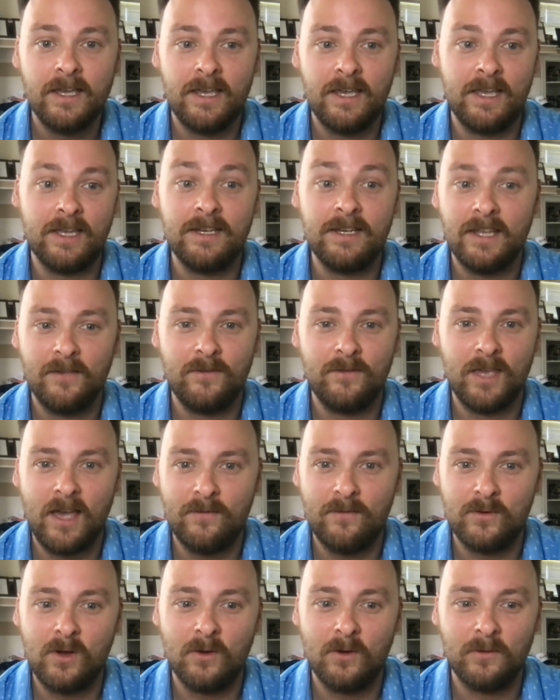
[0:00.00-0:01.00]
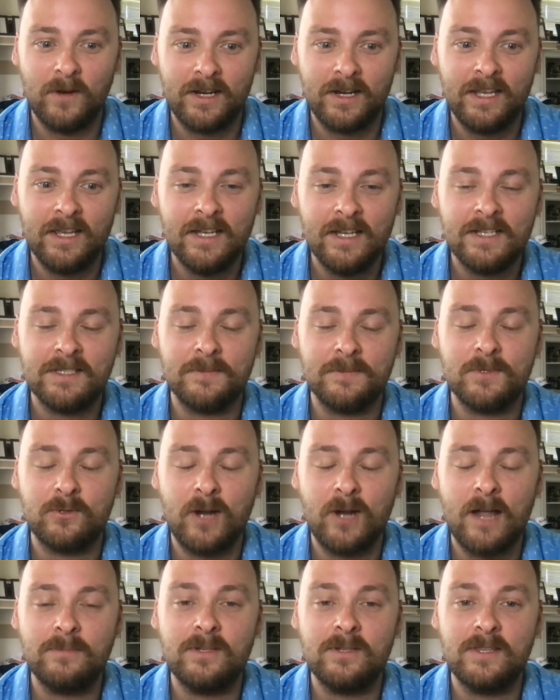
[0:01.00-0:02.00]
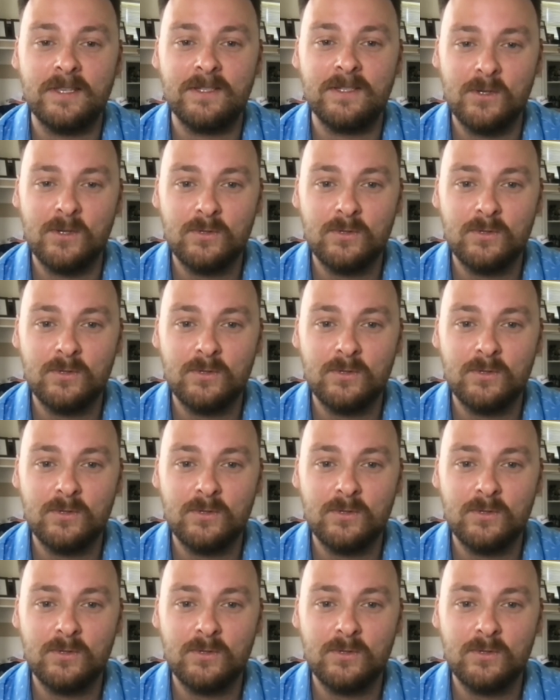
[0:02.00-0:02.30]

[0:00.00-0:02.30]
And if you haven't already, subscribe to this